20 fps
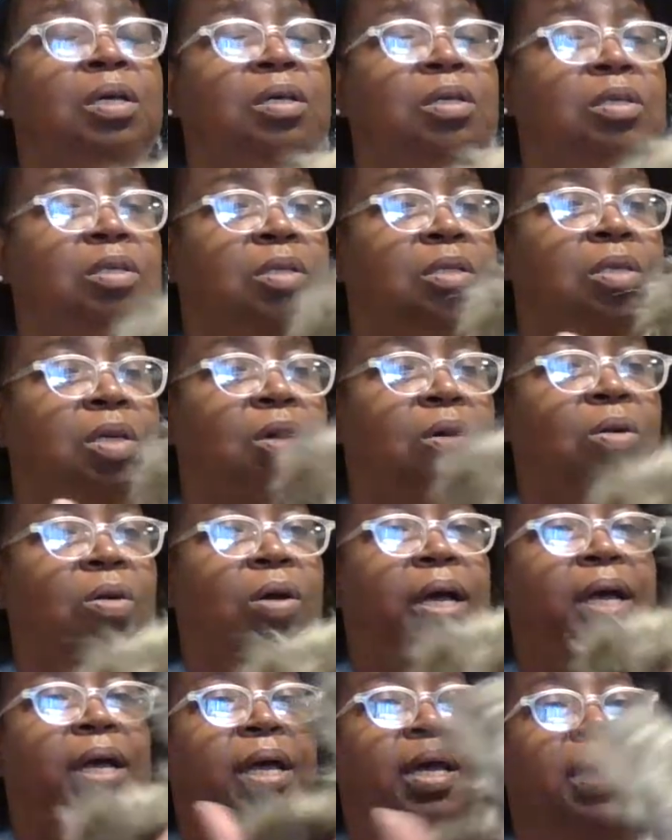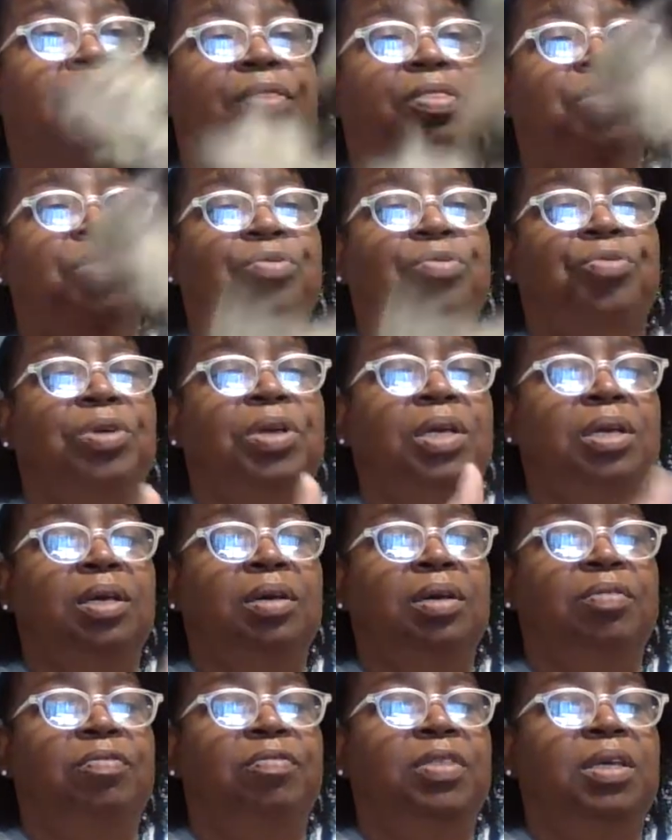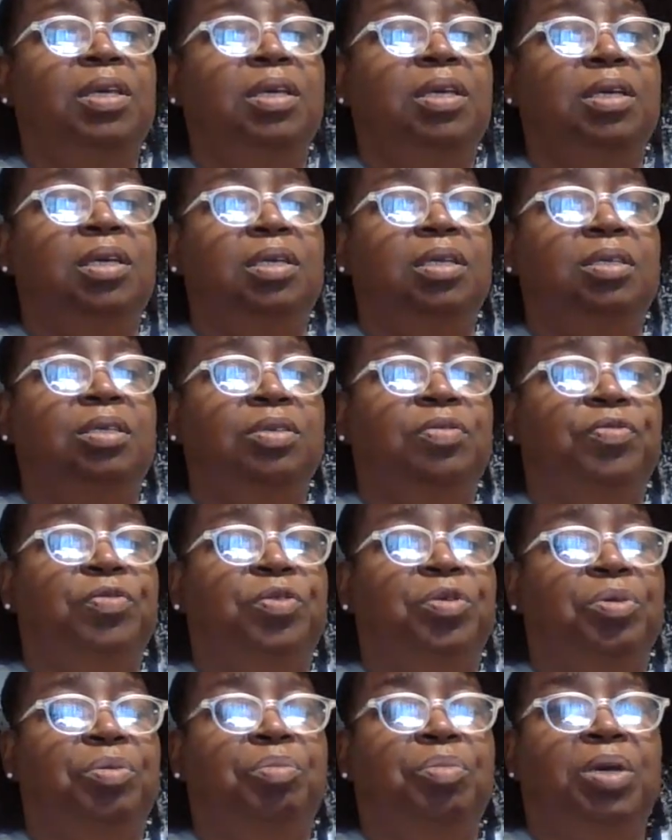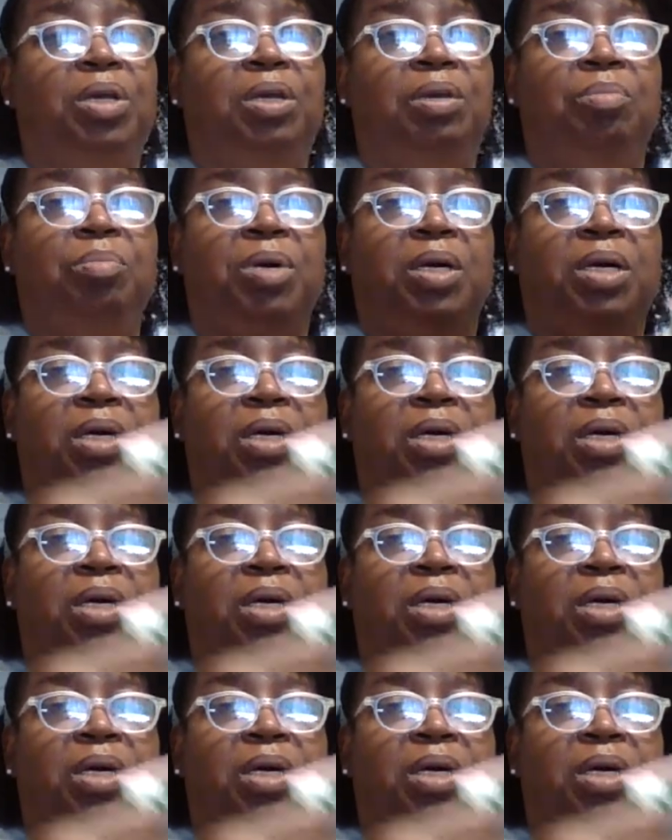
So I got three of these for me, my